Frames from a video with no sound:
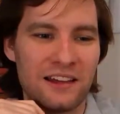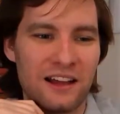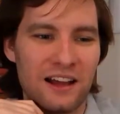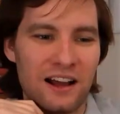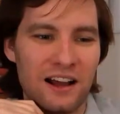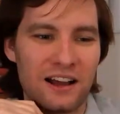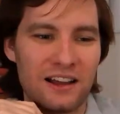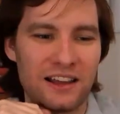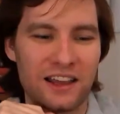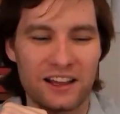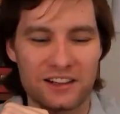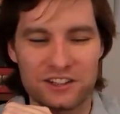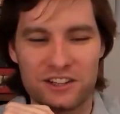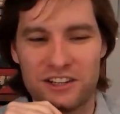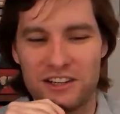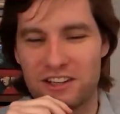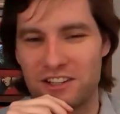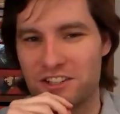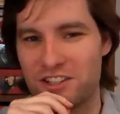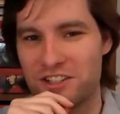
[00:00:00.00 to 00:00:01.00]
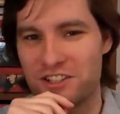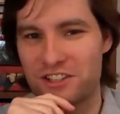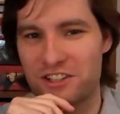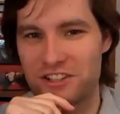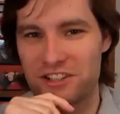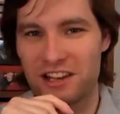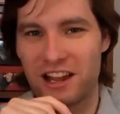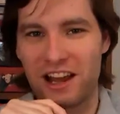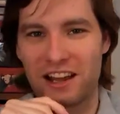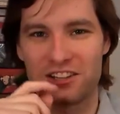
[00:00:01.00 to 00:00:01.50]
Yeah, she's just
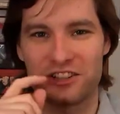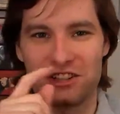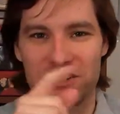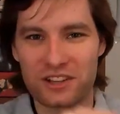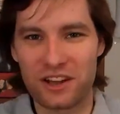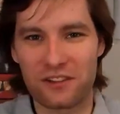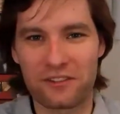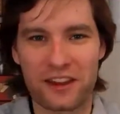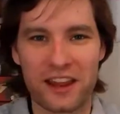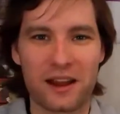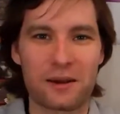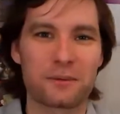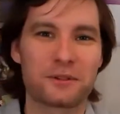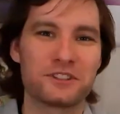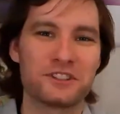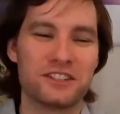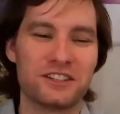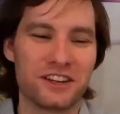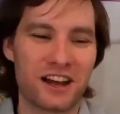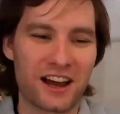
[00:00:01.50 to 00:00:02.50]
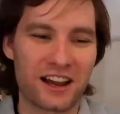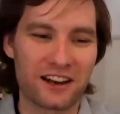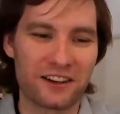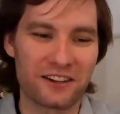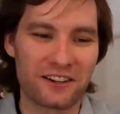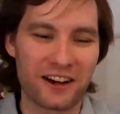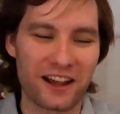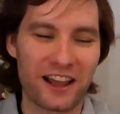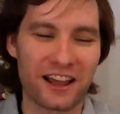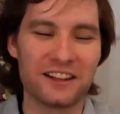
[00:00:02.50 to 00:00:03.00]
not. She's off camera. She nodded
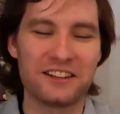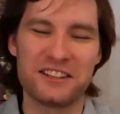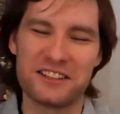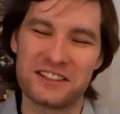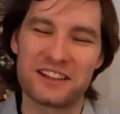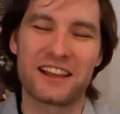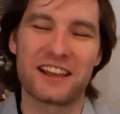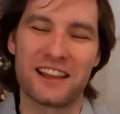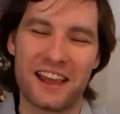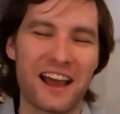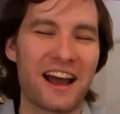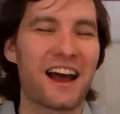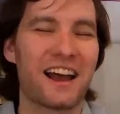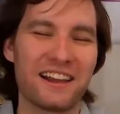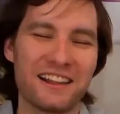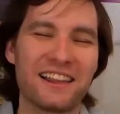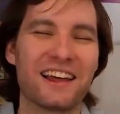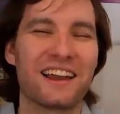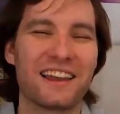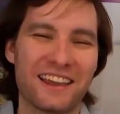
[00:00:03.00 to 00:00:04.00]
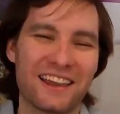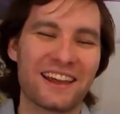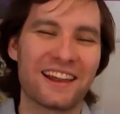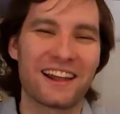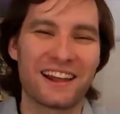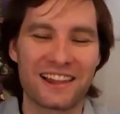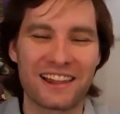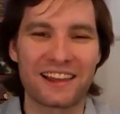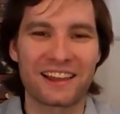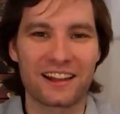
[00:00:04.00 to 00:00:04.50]
her head. She's like, "Yeah, I like it. I
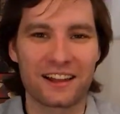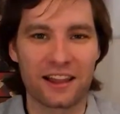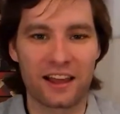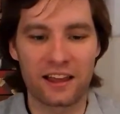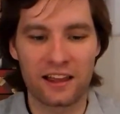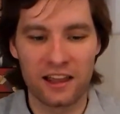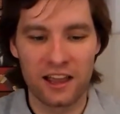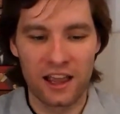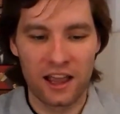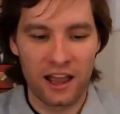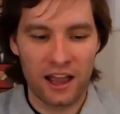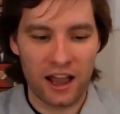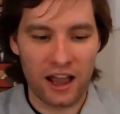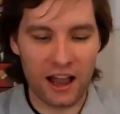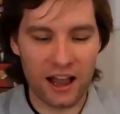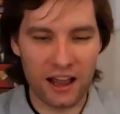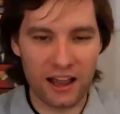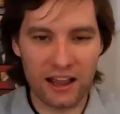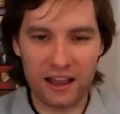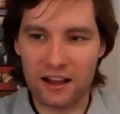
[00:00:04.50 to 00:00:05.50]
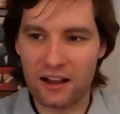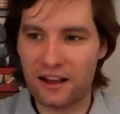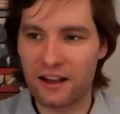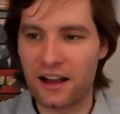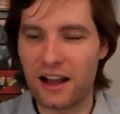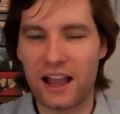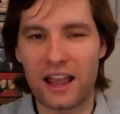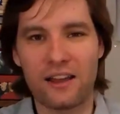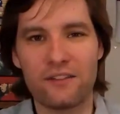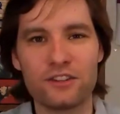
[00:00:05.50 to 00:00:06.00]
like it a lot." I
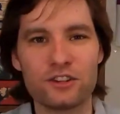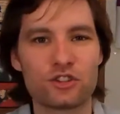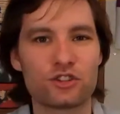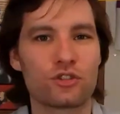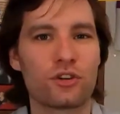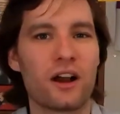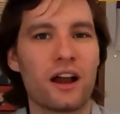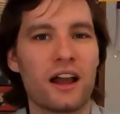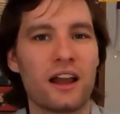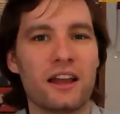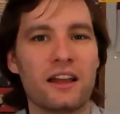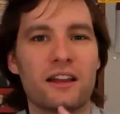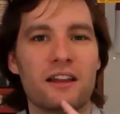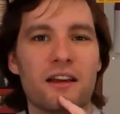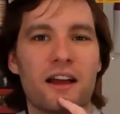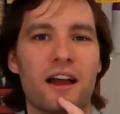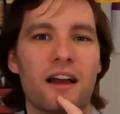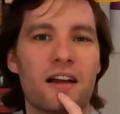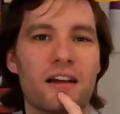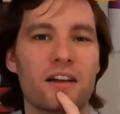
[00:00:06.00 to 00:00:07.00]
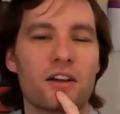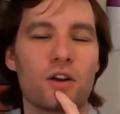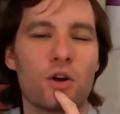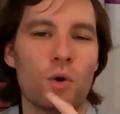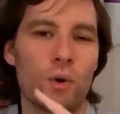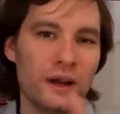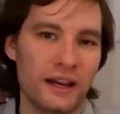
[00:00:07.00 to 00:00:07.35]
haven't tried Queen